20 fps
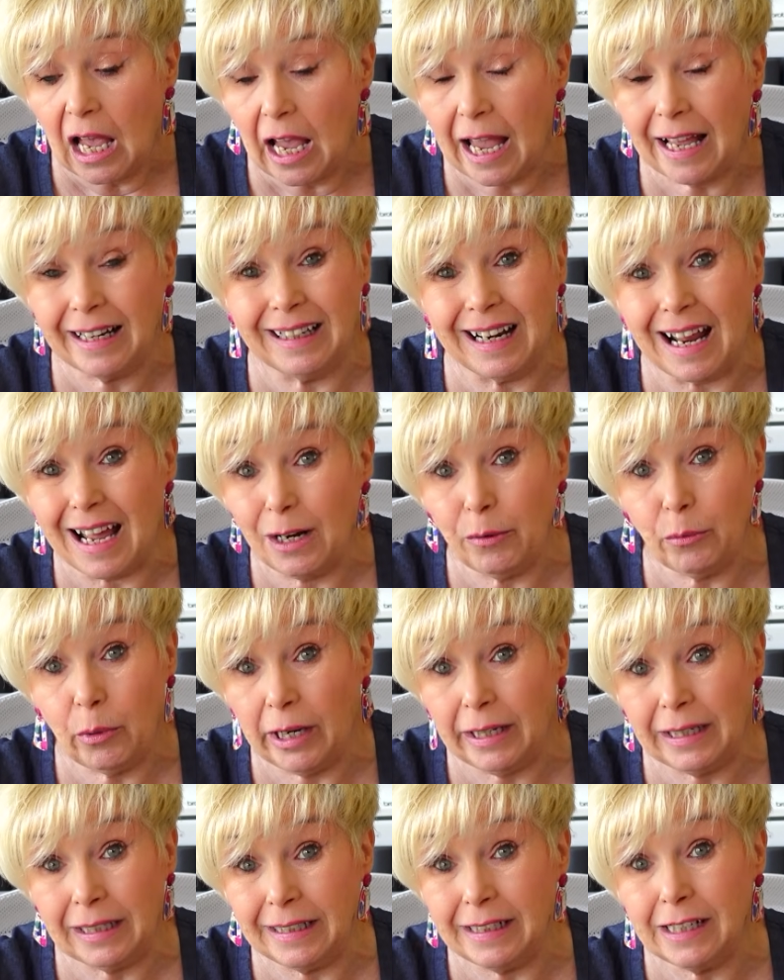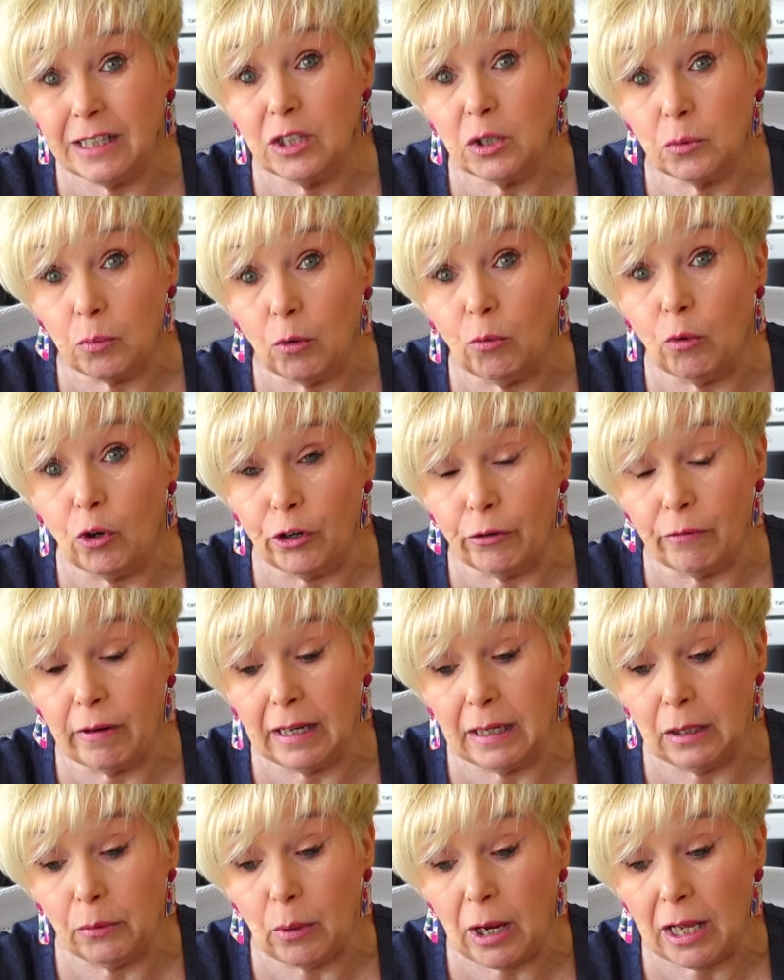And lightweight linens will work
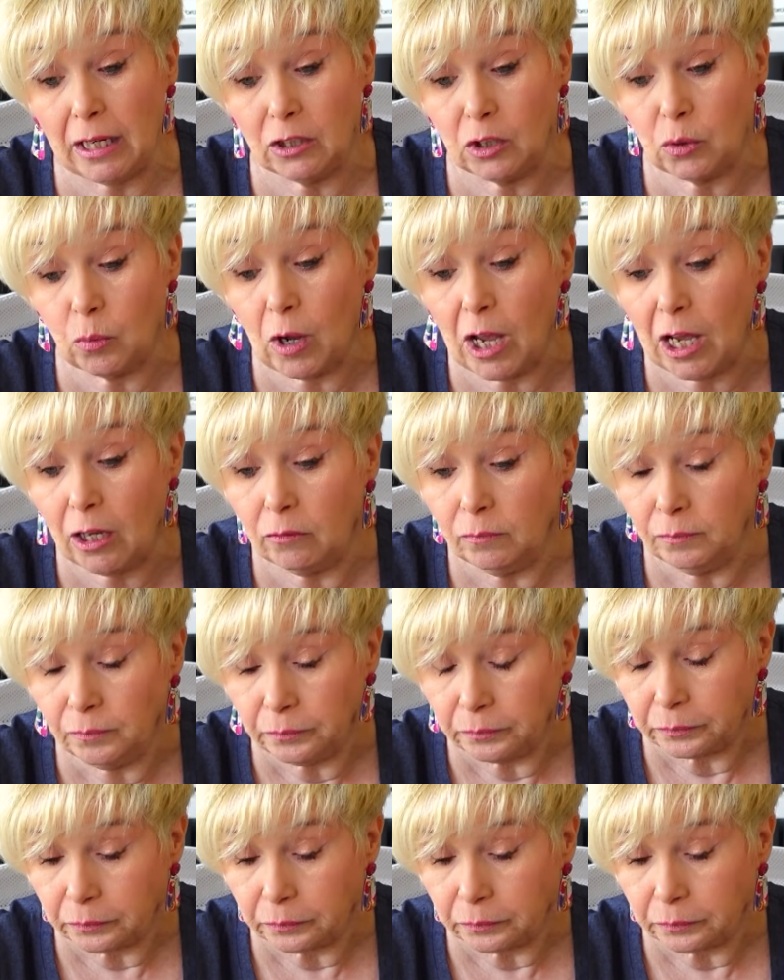really well as well.